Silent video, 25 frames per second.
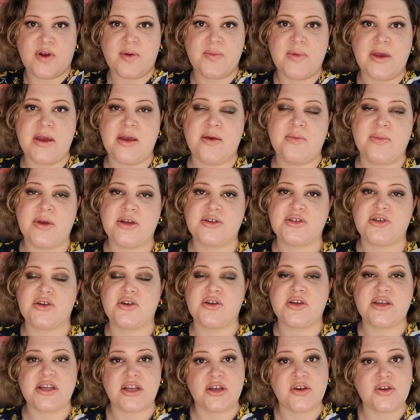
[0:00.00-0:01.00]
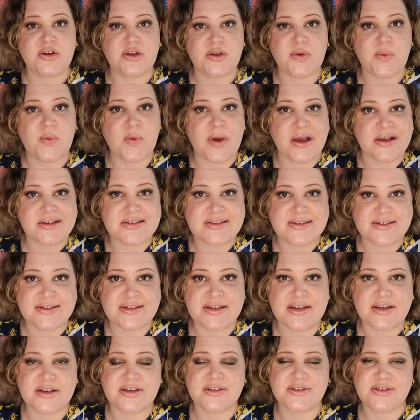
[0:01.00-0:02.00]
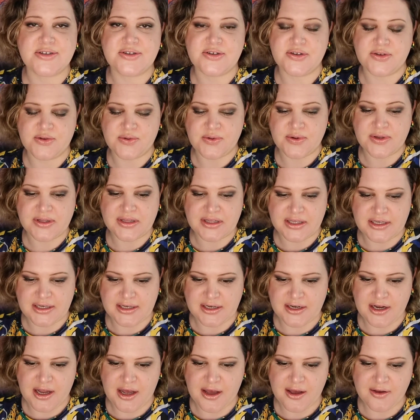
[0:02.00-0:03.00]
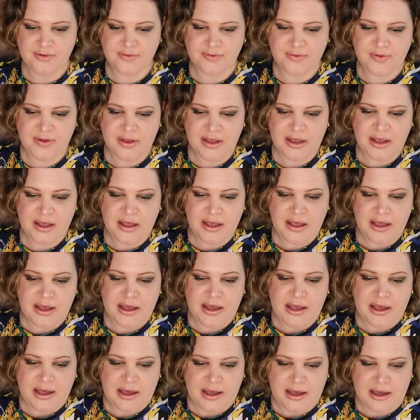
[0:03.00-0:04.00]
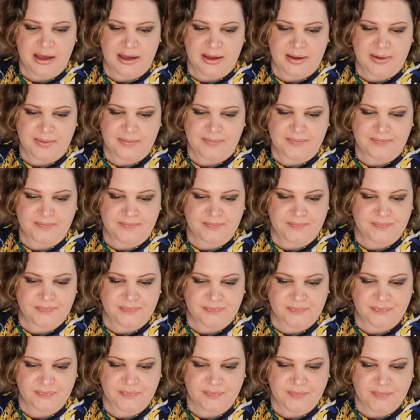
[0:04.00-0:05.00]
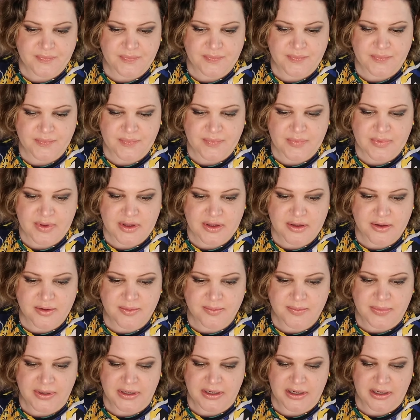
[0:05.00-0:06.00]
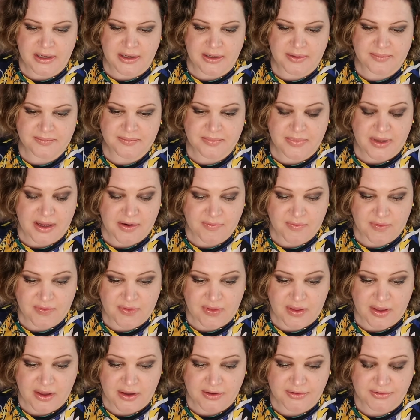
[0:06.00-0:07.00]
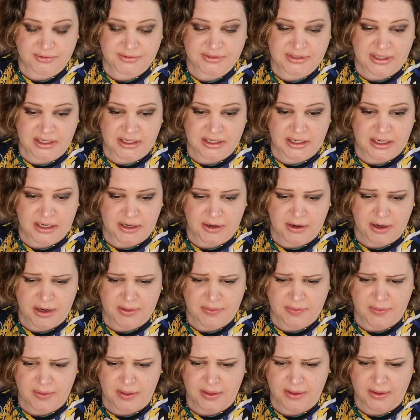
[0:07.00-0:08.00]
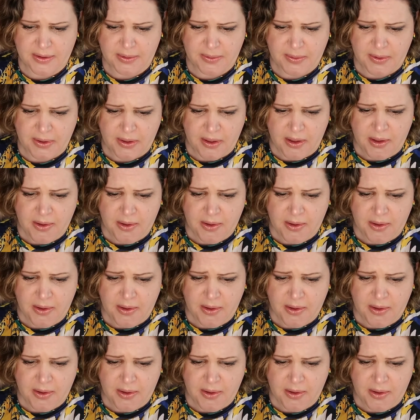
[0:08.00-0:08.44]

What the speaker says: from it and make sure you get a good wax cleaner to clean it off. Everything else on here I think